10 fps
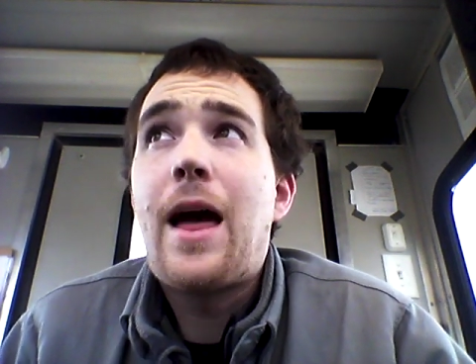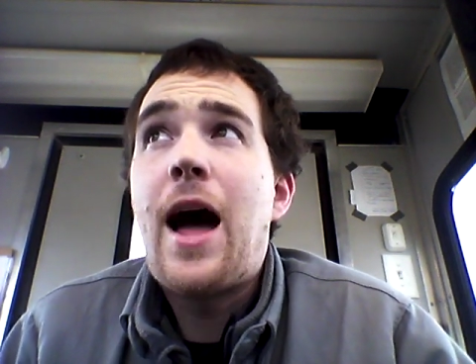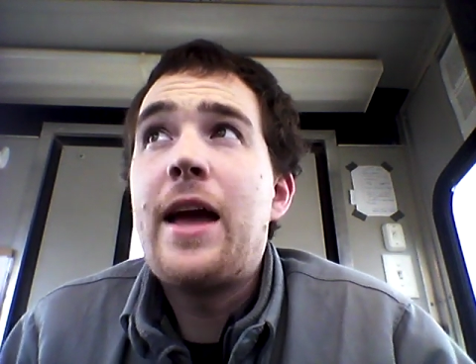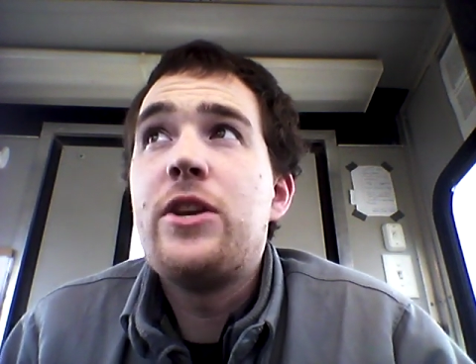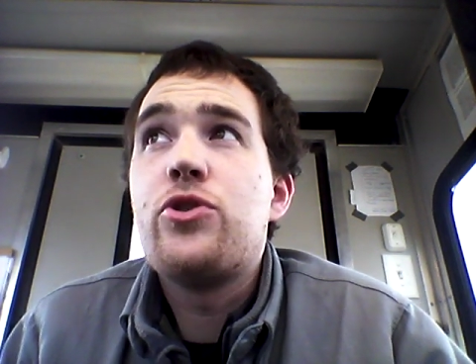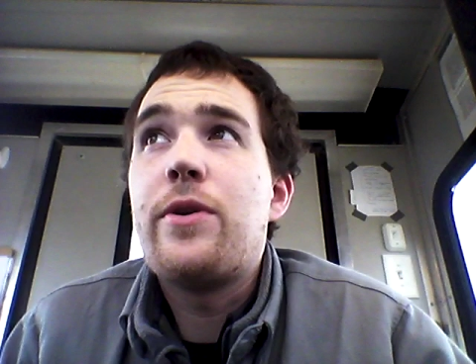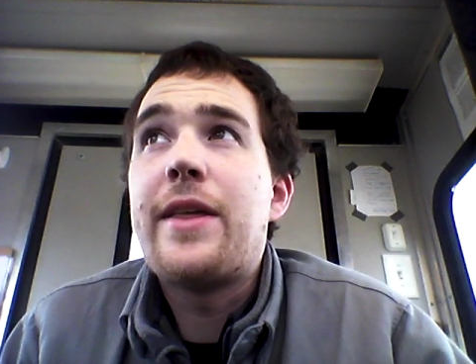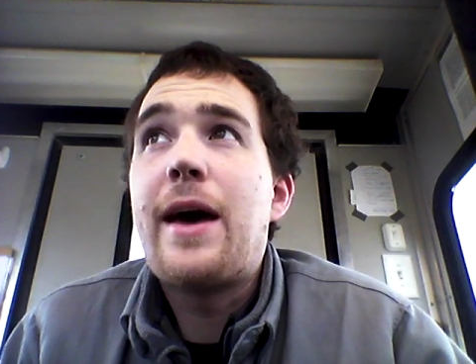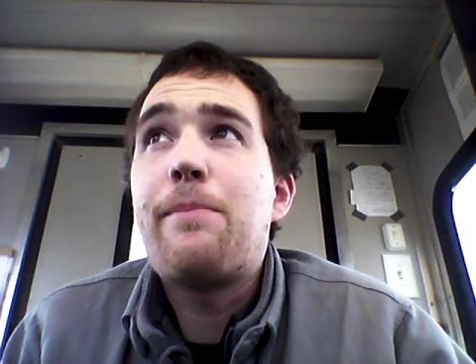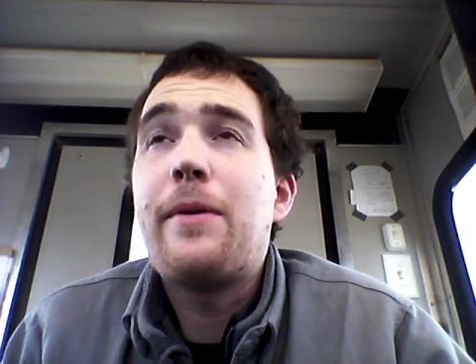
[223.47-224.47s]
I
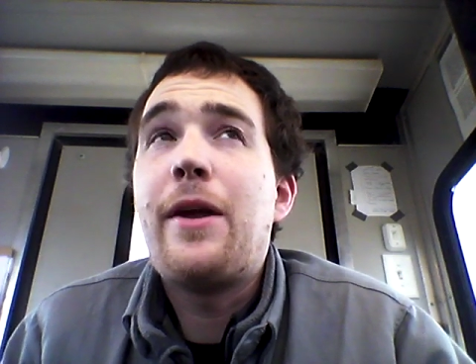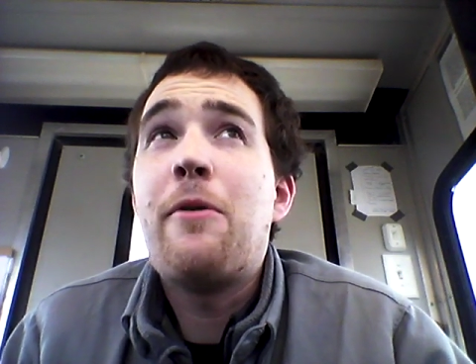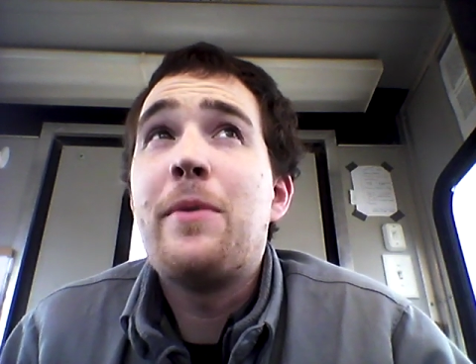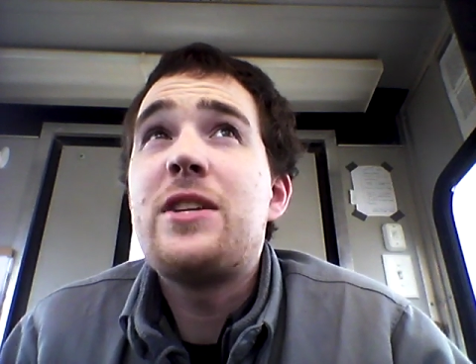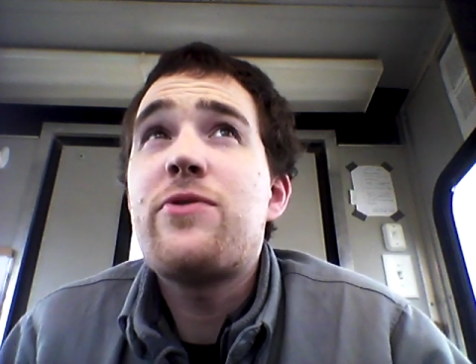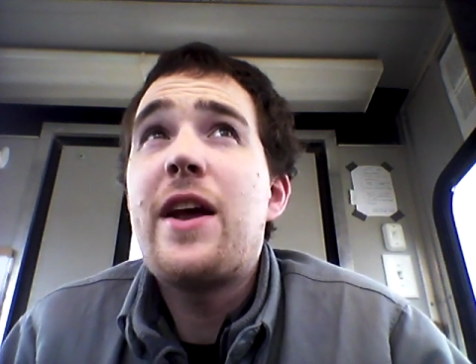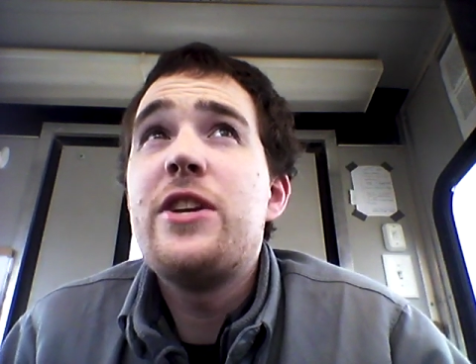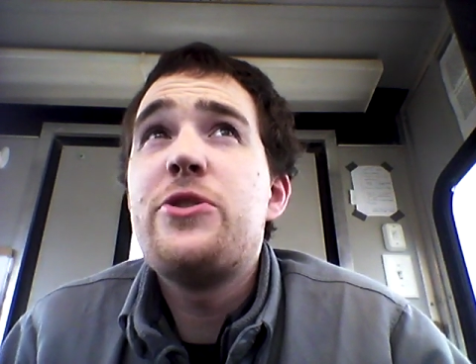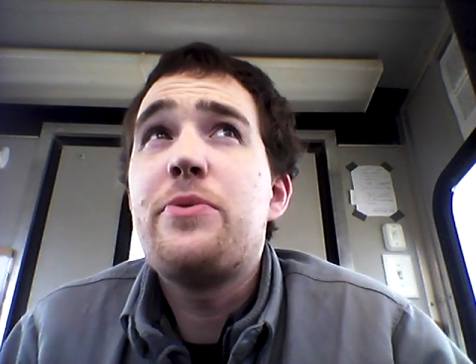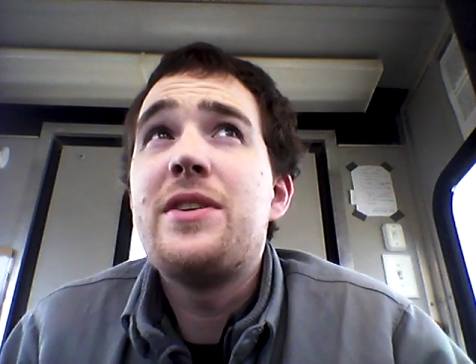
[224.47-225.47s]
enjoy that, but no, my
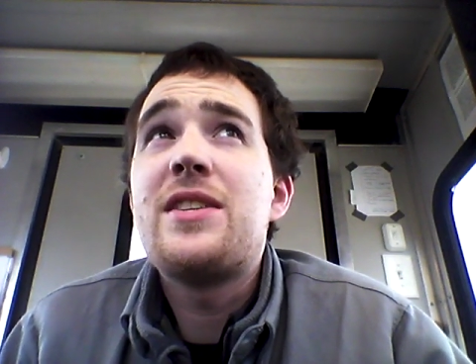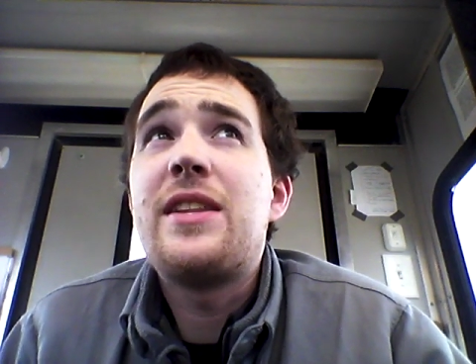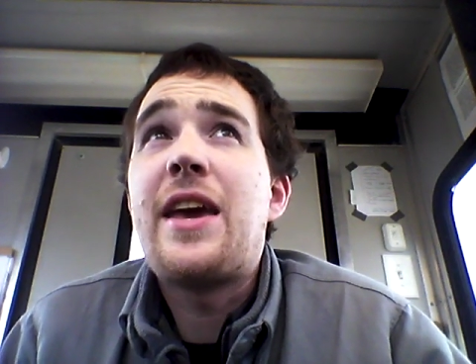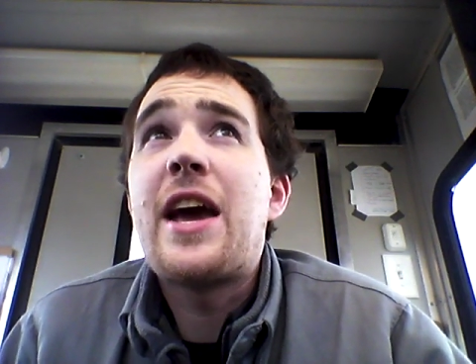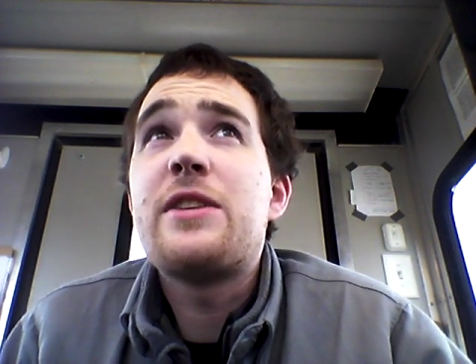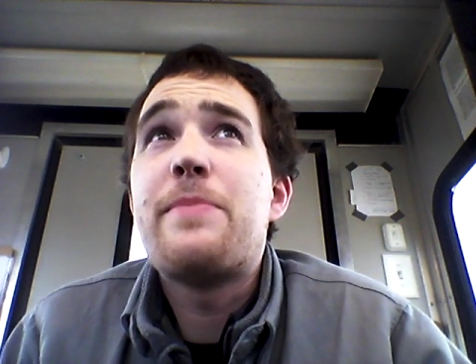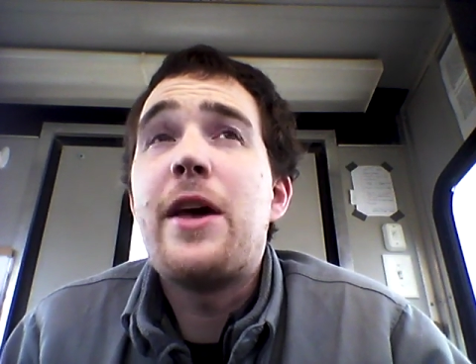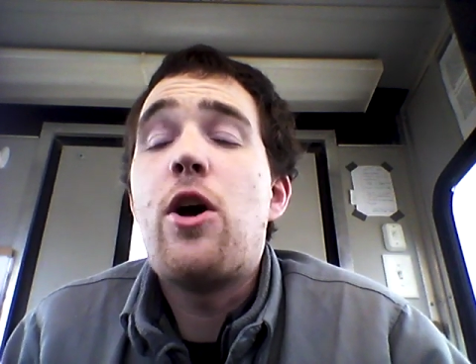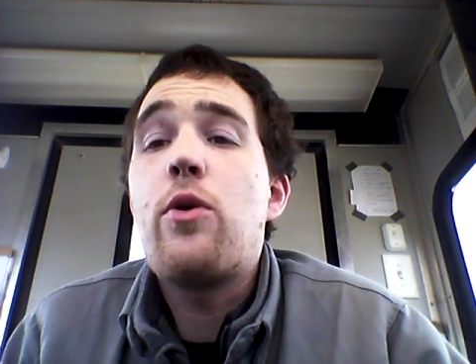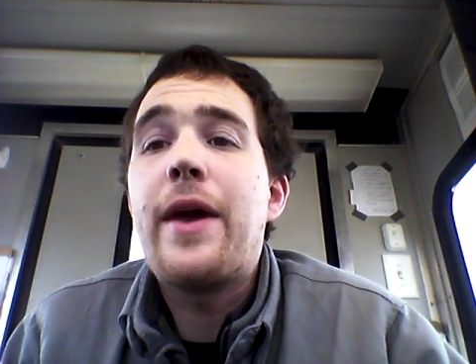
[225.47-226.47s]
strategy recently has
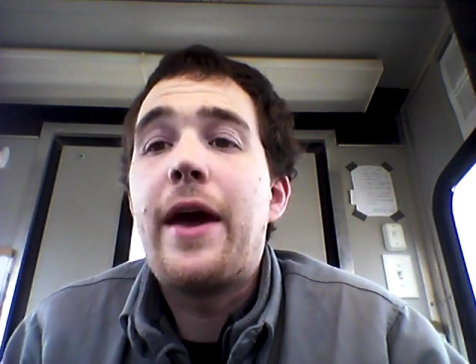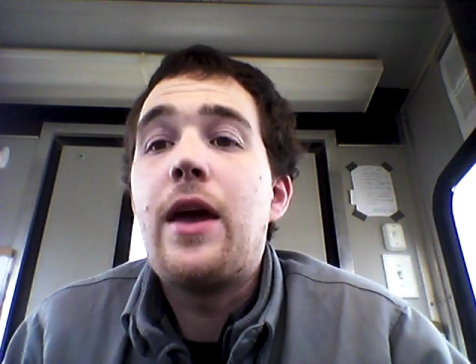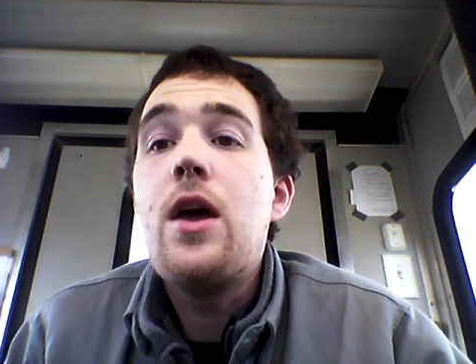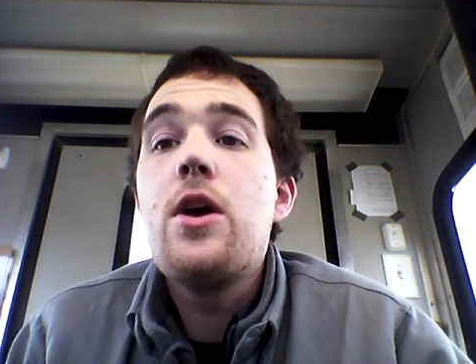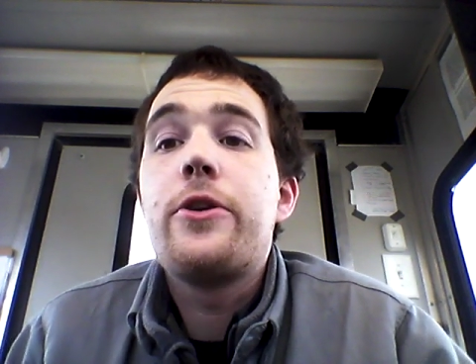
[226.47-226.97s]
been, okay,